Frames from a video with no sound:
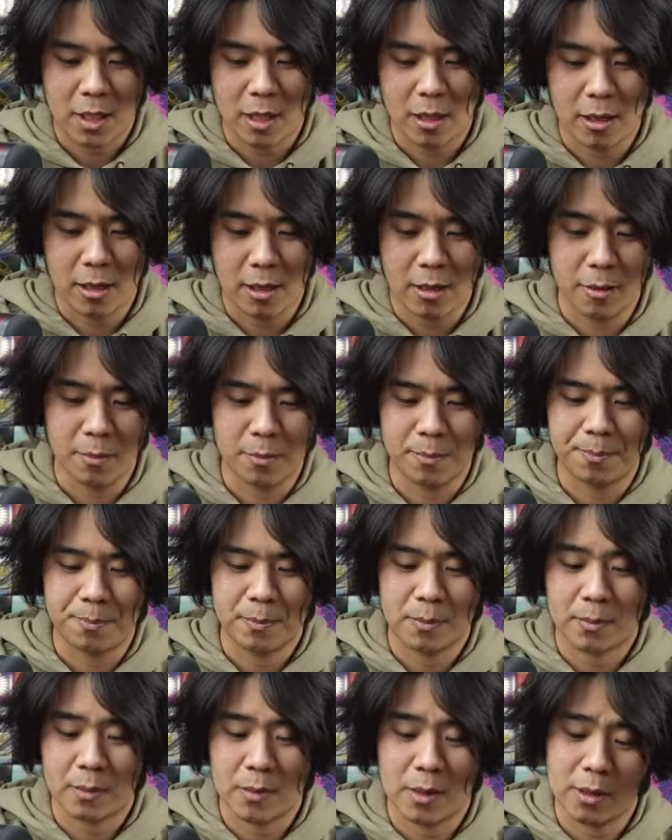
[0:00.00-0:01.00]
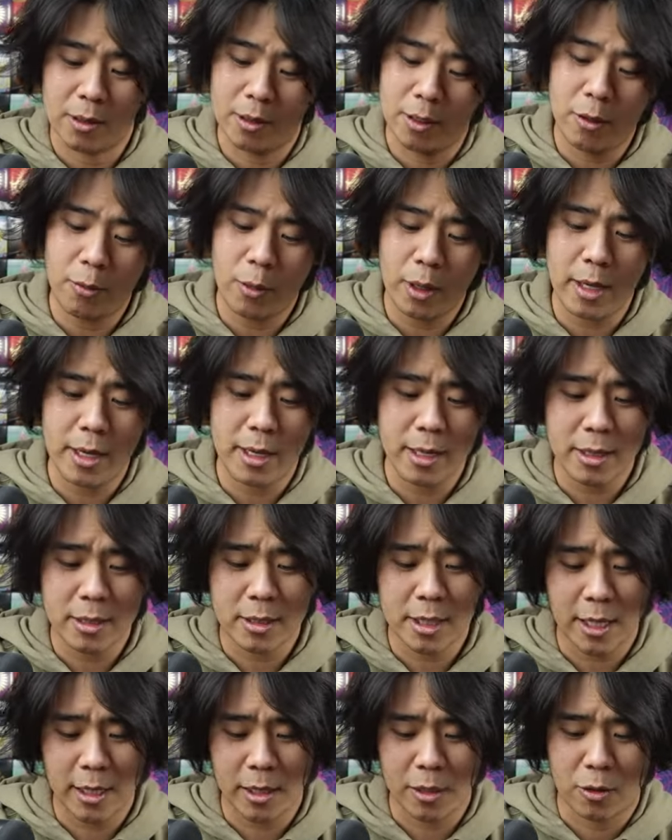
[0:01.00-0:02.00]
You know what? It
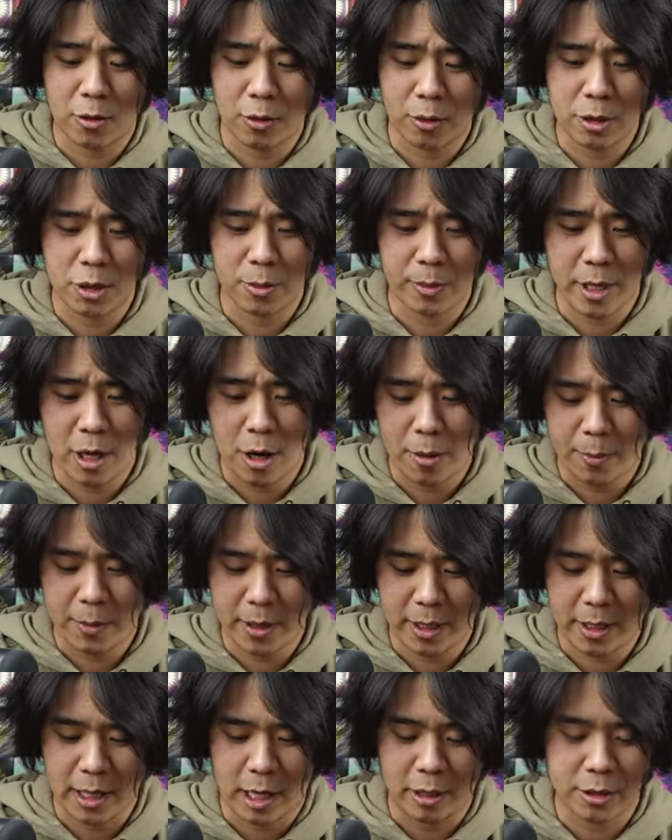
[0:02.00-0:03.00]
is kind of cool to be opening.